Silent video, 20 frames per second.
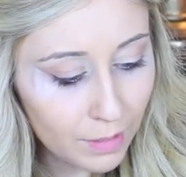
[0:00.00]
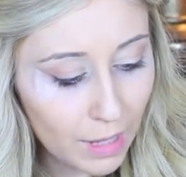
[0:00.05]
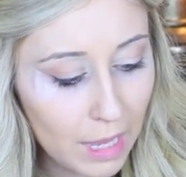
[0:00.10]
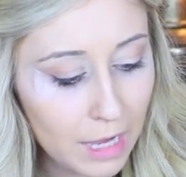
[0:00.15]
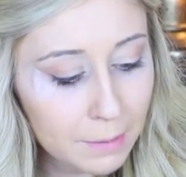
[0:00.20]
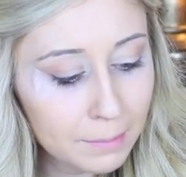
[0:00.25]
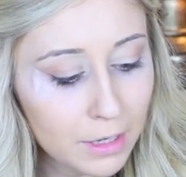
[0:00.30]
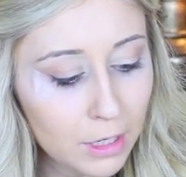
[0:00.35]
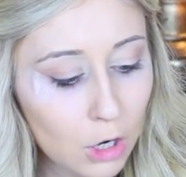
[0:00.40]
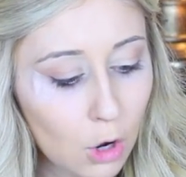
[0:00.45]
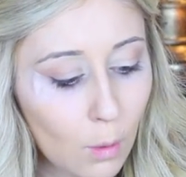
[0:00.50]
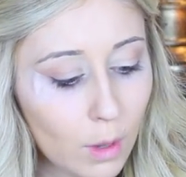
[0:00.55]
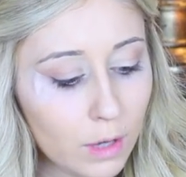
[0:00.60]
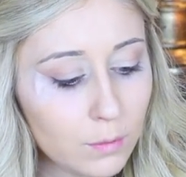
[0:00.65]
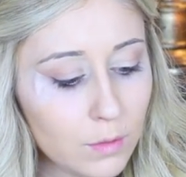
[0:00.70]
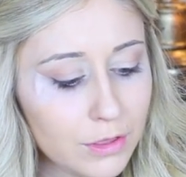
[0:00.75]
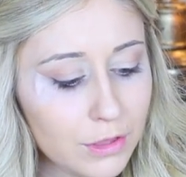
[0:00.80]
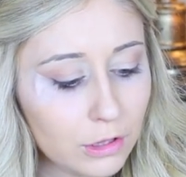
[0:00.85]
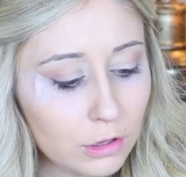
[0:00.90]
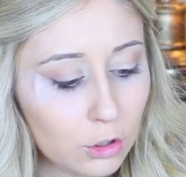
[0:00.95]
And I'm going to go in
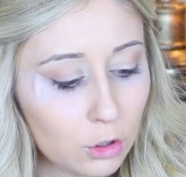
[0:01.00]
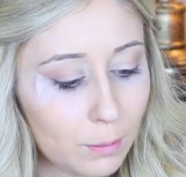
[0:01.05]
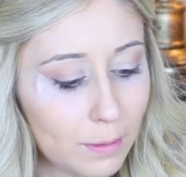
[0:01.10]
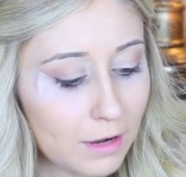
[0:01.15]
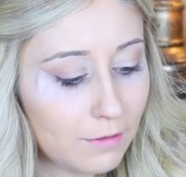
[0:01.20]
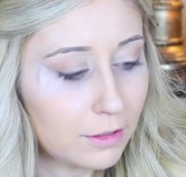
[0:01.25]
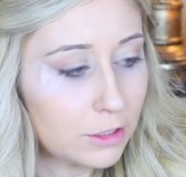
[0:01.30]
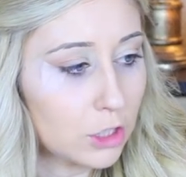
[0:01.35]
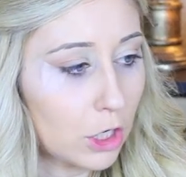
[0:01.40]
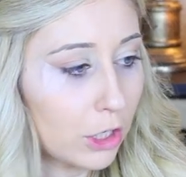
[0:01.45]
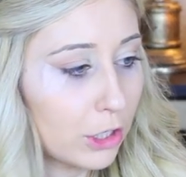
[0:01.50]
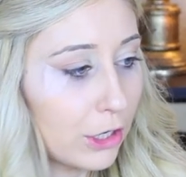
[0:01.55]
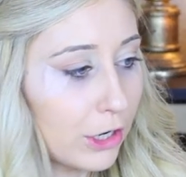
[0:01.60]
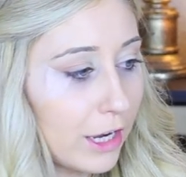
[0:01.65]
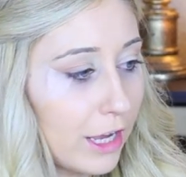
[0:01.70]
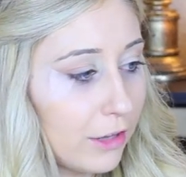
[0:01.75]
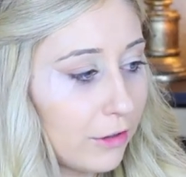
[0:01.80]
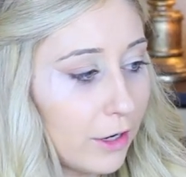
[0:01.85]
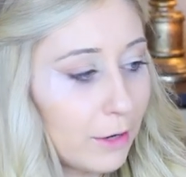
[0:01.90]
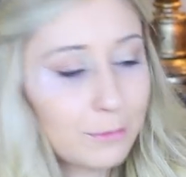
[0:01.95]
with a little bit of a darker
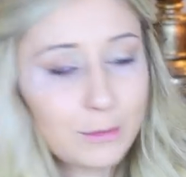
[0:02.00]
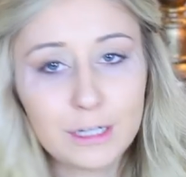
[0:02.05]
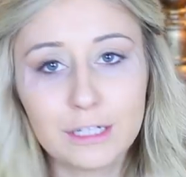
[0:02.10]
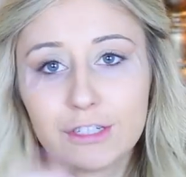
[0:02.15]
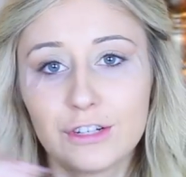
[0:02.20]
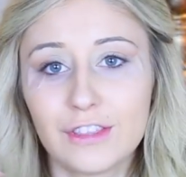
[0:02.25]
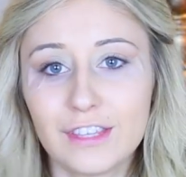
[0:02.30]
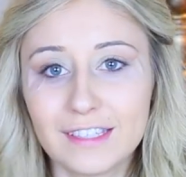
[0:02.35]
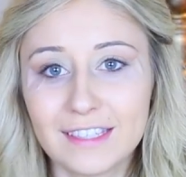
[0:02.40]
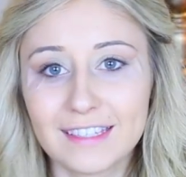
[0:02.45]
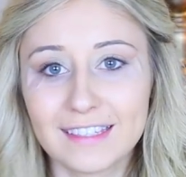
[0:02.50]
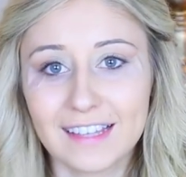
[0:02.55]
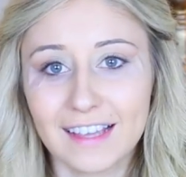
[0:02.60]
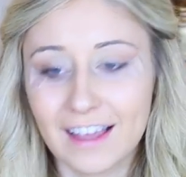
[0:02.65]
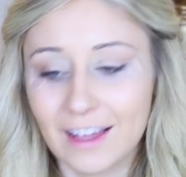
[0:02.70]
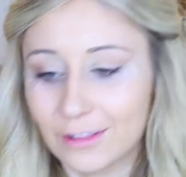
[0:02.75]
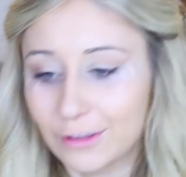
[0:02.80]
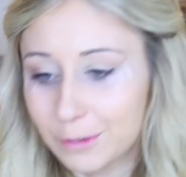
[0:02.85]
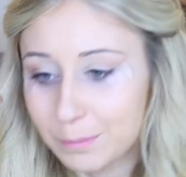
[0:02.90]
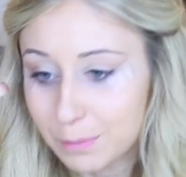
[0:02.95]
color. I'm pretty sure this is the
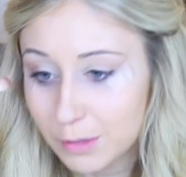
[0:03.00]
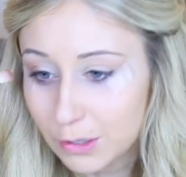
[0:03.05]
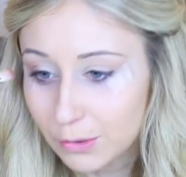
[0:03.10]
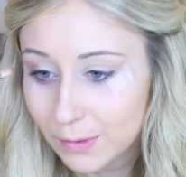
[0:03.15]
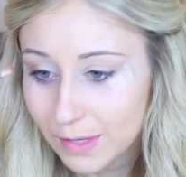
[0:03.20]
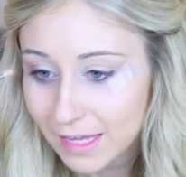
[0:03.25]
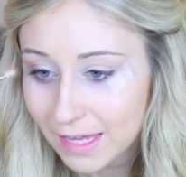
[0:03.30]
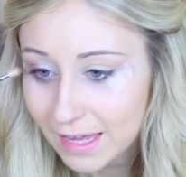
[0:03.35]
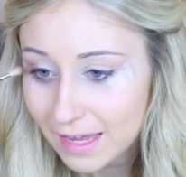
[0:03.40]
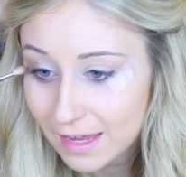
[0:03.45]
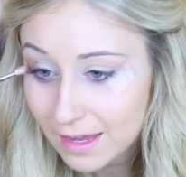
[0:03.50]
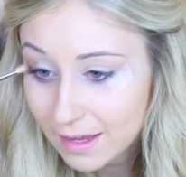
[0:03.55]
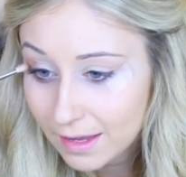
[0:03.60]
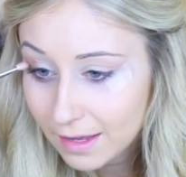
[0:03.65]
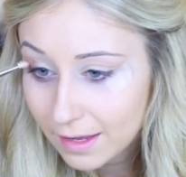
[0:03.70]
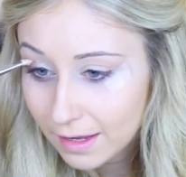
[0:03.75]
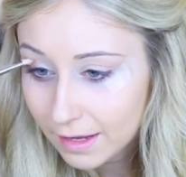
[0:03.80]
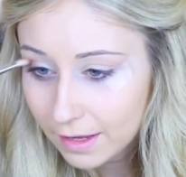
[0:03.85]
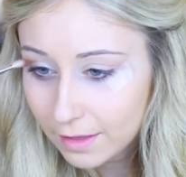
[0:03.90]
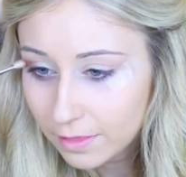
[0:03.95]
color Peaky
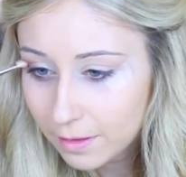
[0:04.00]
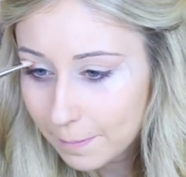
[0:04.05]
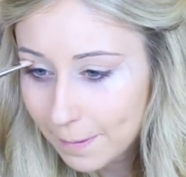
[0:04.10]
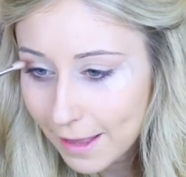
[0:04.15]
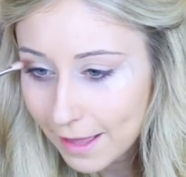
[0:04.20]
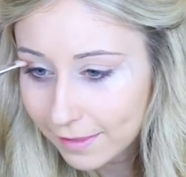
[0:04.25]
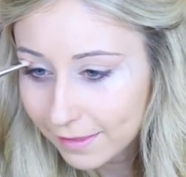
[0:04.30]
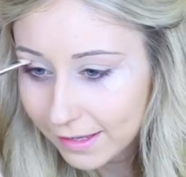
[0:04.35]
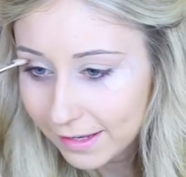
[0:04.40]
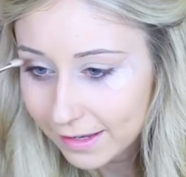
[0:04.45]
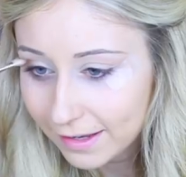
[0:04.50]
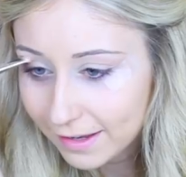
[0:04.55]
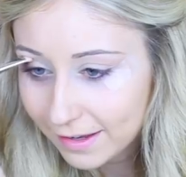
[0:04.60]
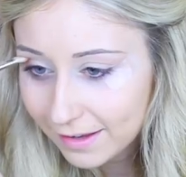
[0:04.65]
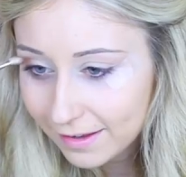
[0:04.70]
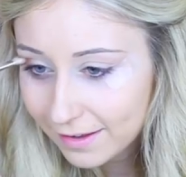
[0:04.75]
in the palette.